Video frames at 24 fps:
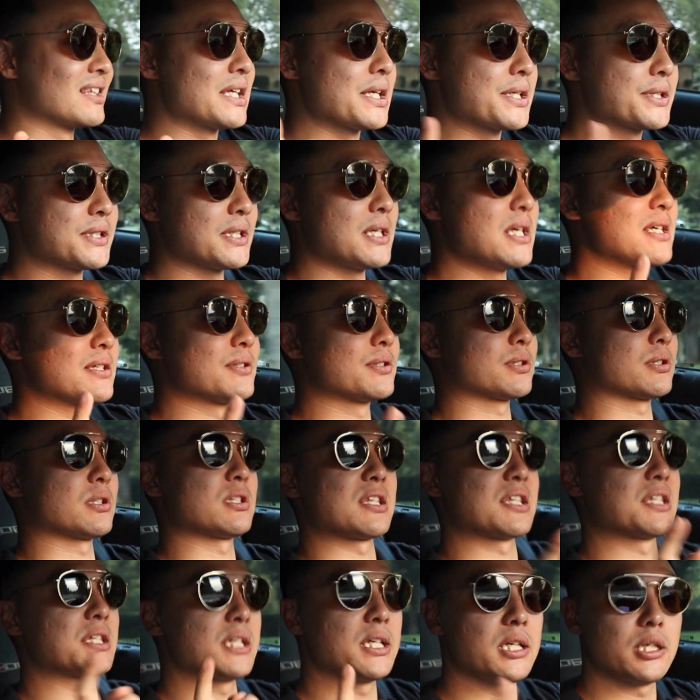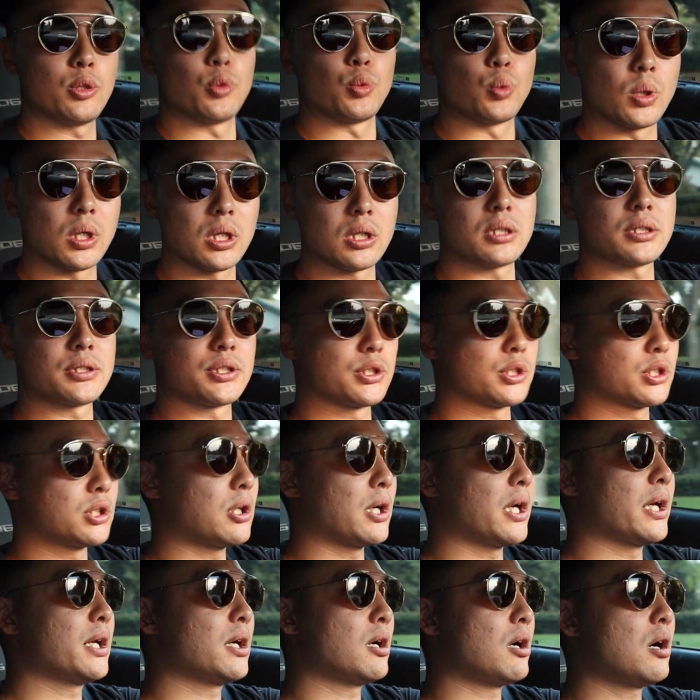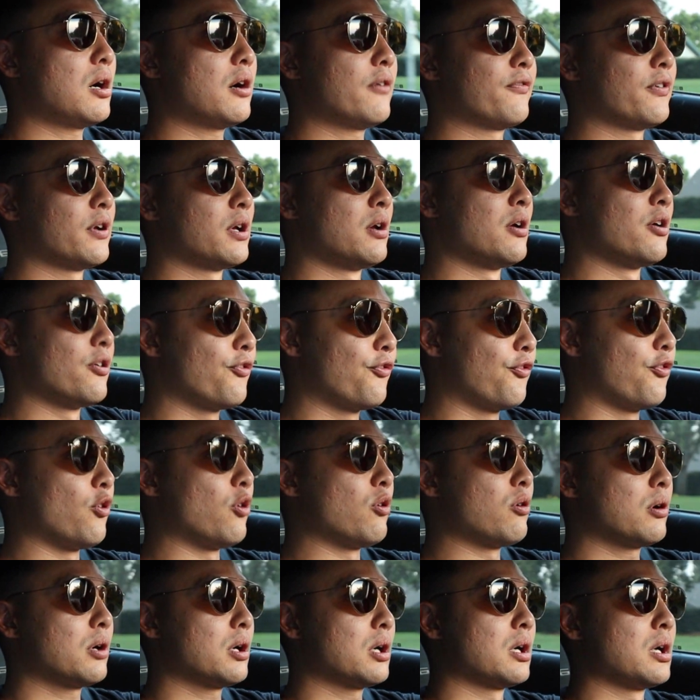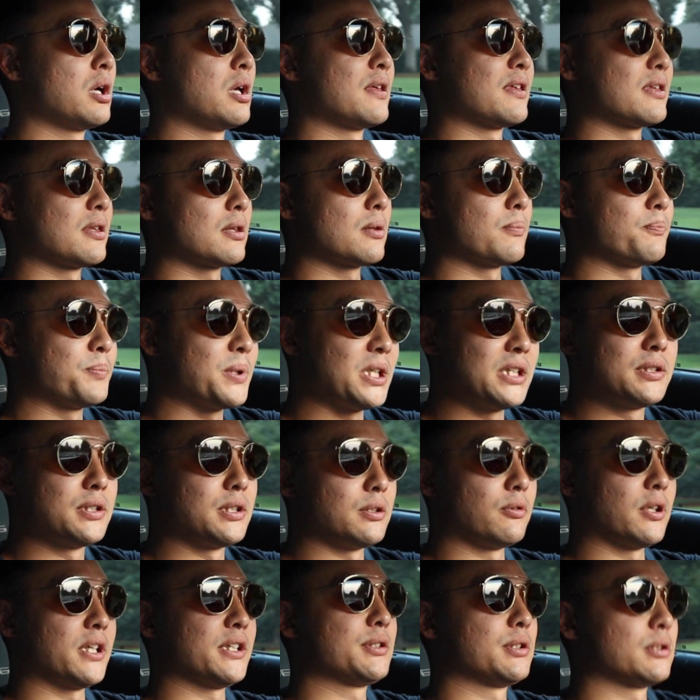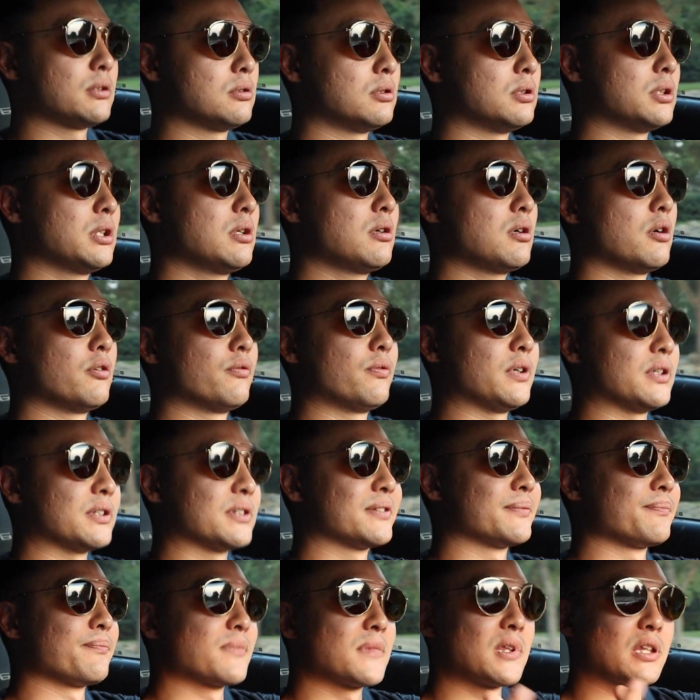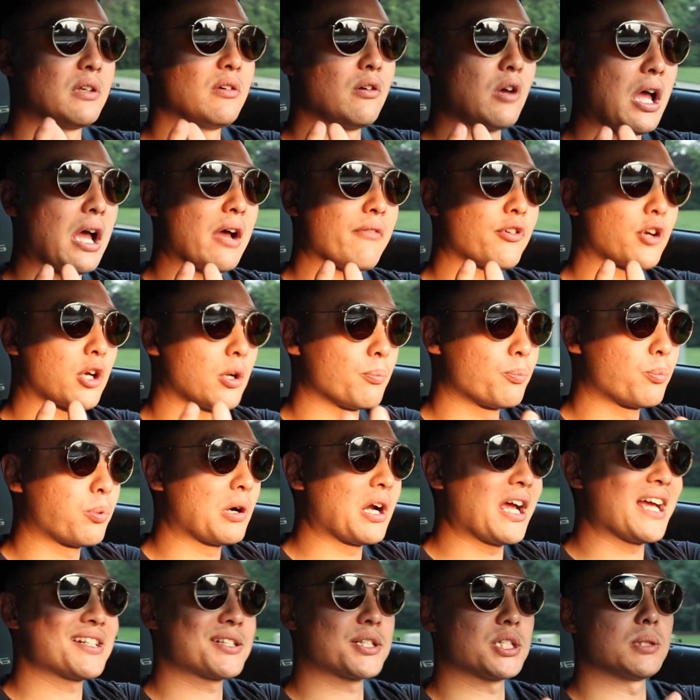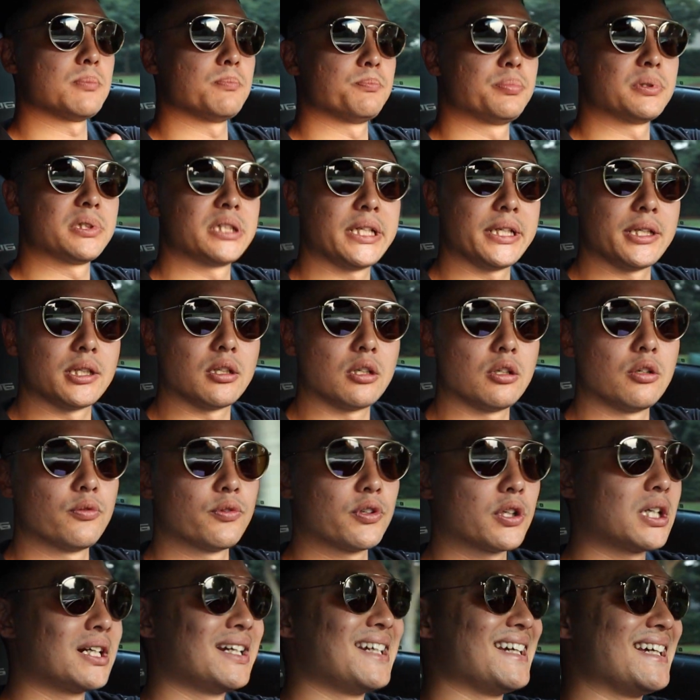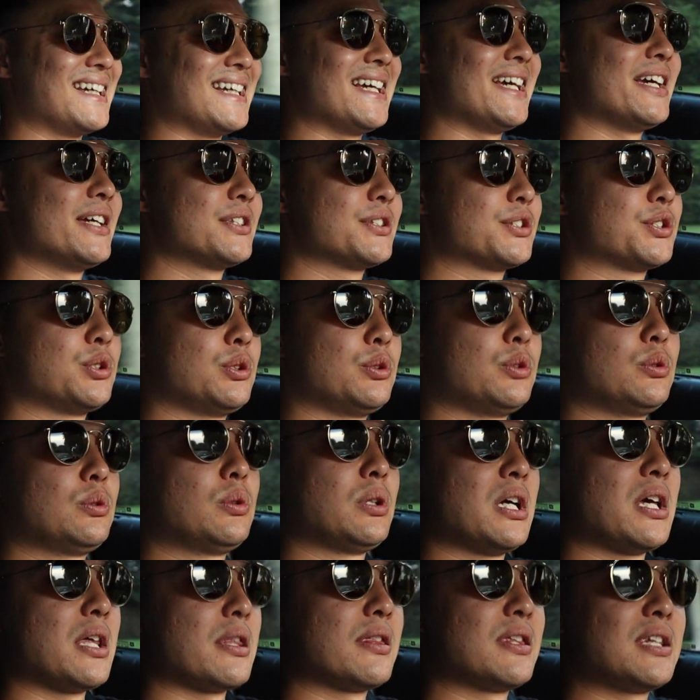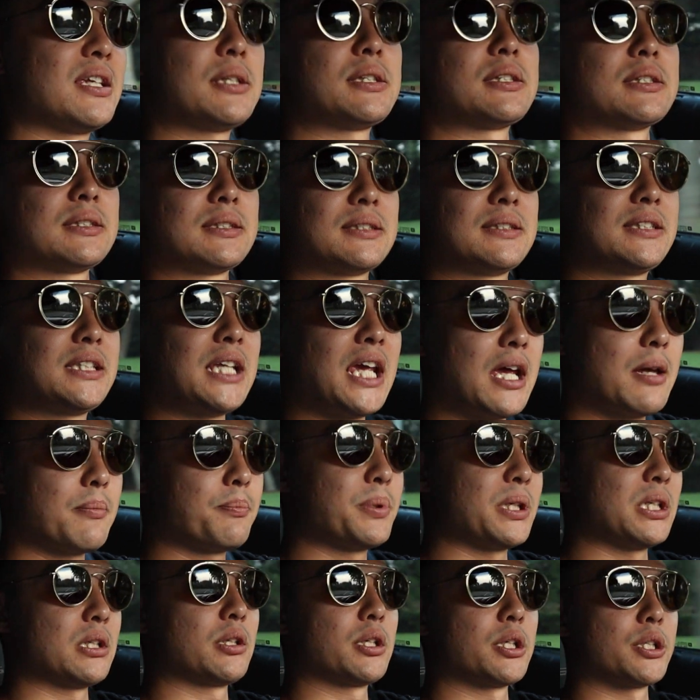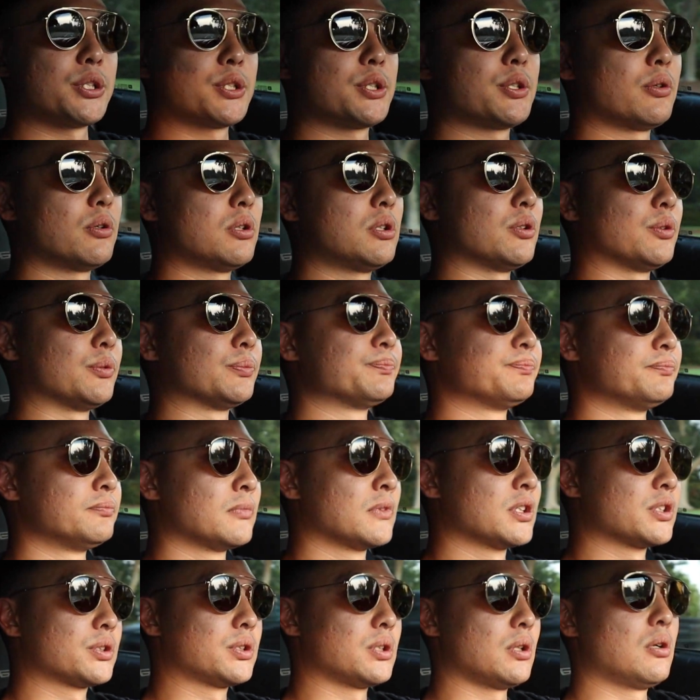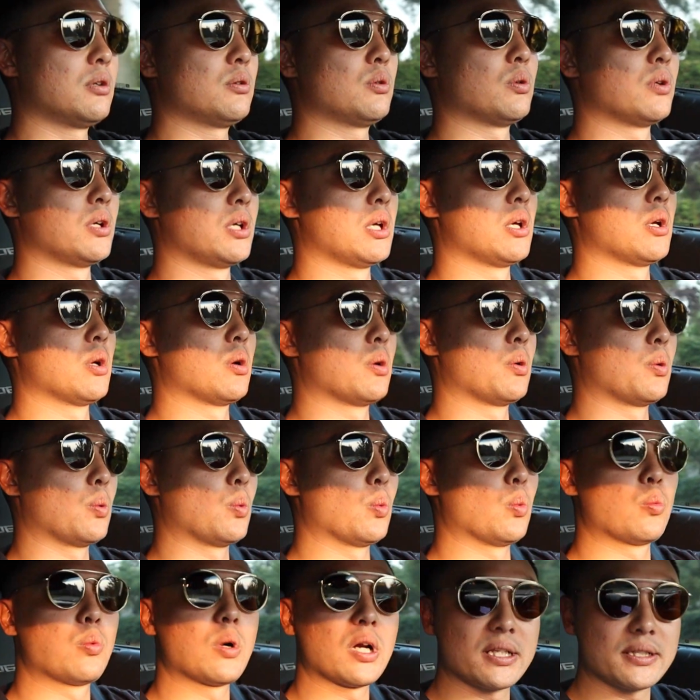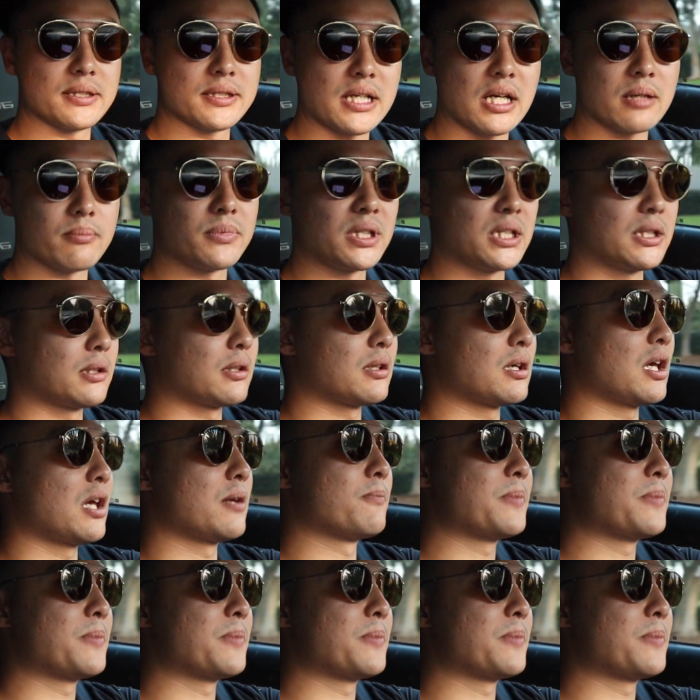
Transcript: This is the worst trade-off for BC Racing coilovers. You have compression bleed over into the damping control. So what does that mean?